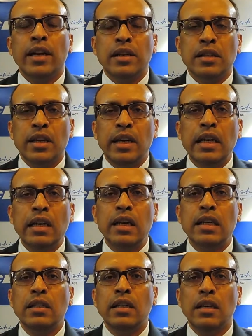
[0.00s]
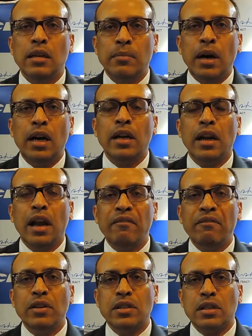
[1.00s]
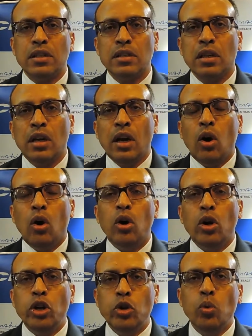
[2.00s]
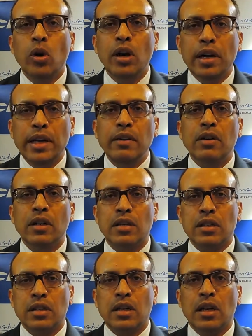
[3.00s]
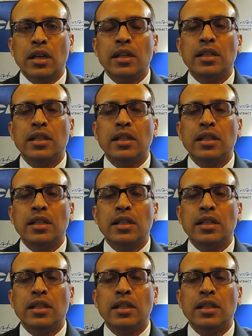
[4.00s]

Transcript: there is an increasing demand and emphasis on newer levers,